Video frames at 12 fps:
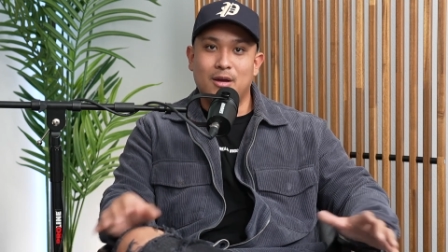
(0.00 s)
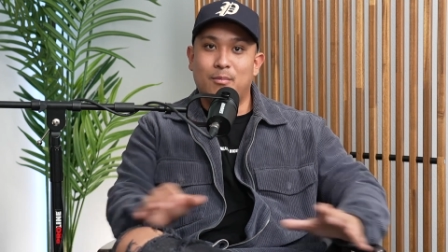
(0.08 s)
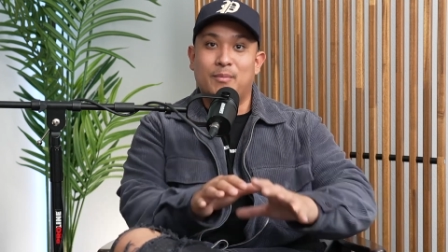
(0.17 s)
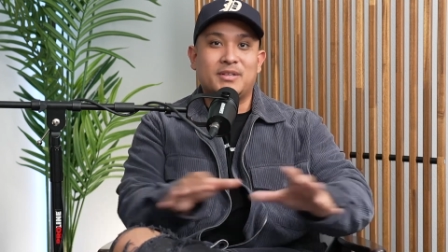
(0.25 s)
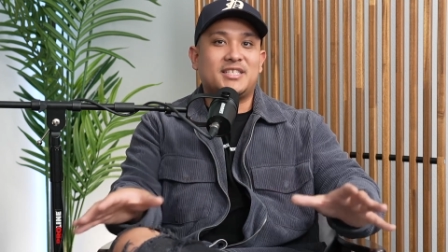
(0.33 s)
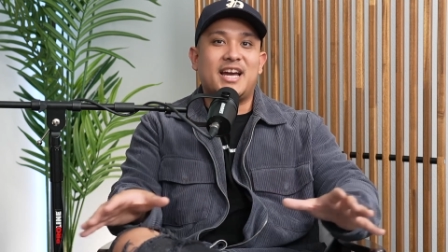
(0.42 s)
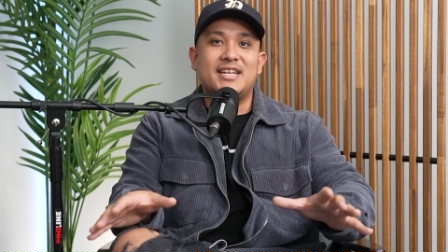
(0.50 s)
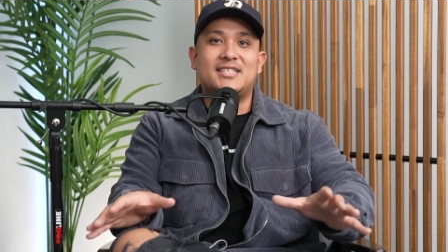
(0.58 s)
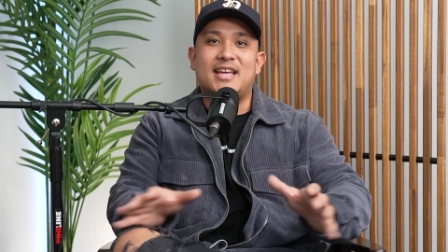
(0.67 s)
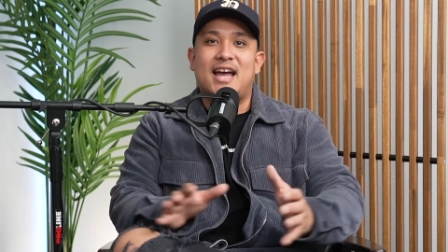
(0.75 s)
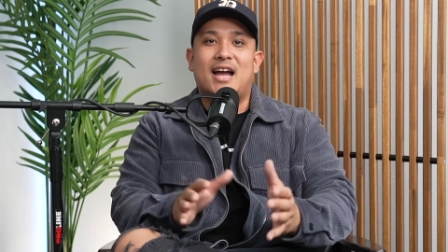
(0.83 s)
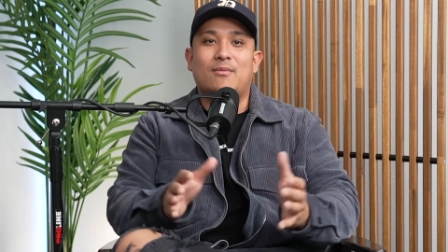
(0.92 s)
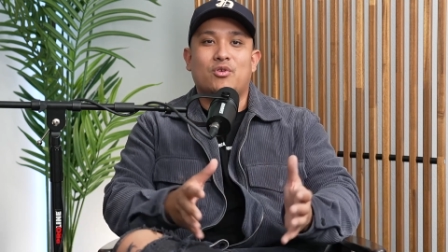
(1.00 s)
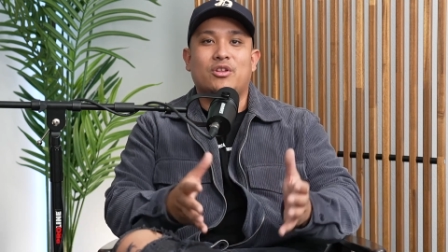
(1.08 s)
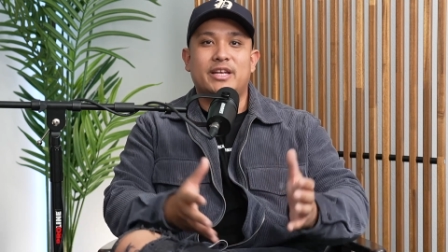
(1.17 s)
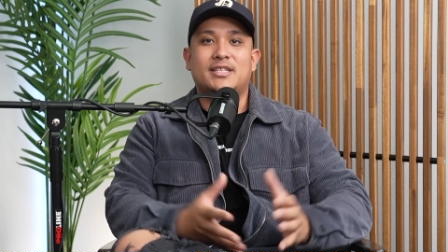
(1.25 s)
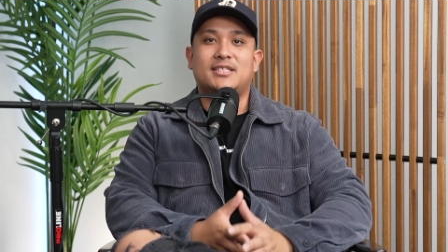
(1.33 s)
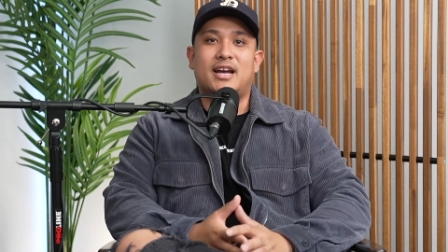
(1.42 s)
But besides that, I'm
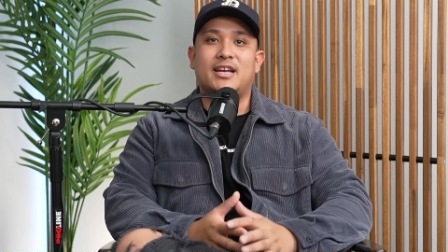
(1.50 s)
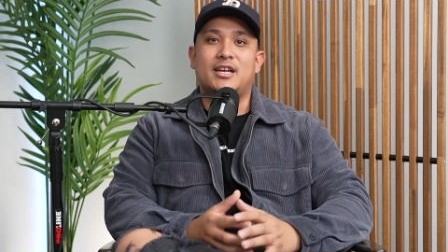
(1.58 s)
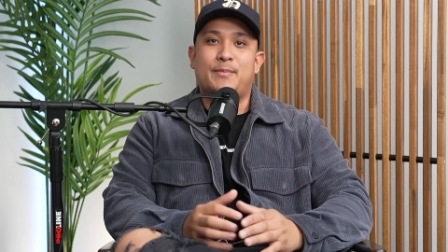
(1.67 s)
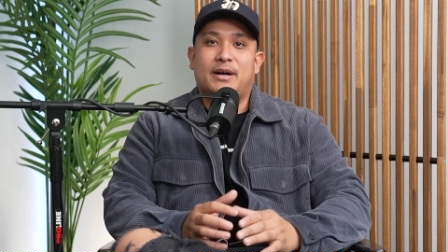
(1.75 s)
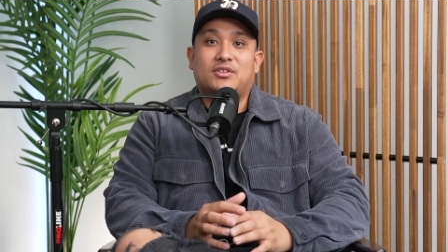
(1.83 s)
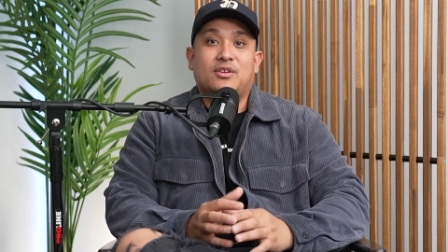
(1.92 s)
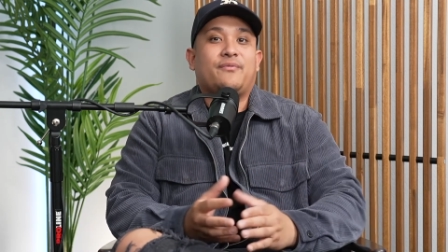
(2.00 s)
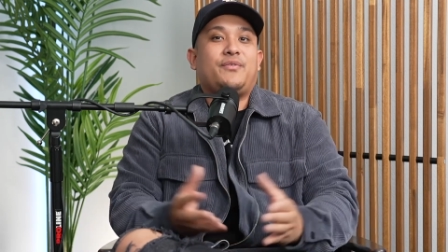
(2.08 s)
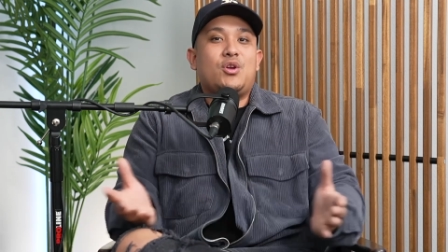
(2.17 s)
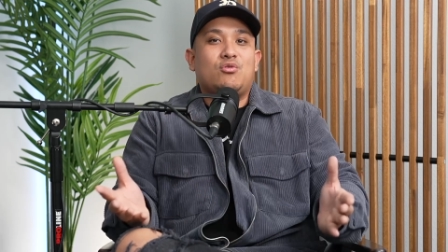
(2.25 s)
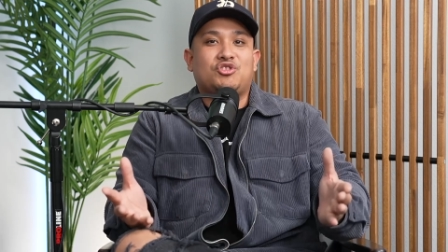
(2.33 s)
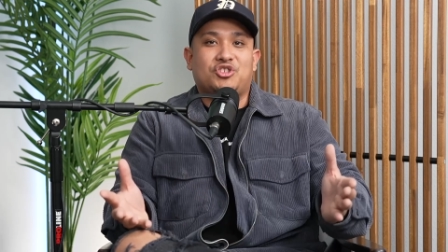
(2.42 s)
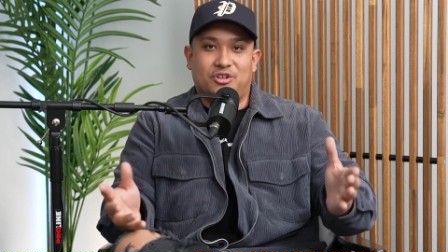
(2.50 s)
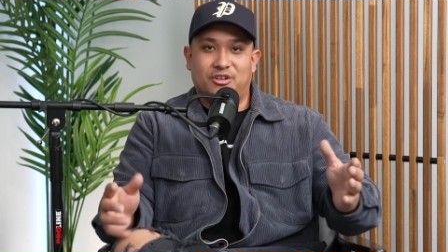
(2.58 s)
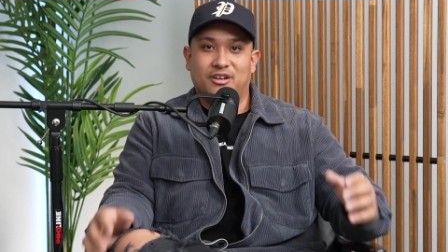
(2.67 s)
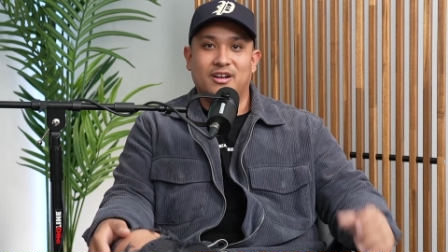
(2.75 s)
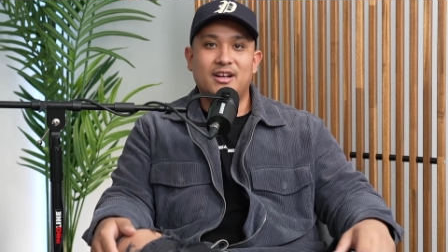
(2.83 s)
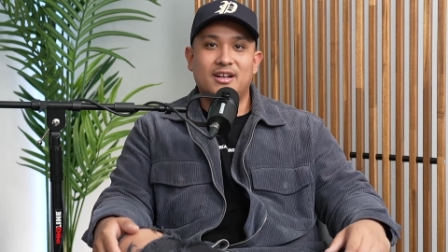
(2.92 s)
really excited about the future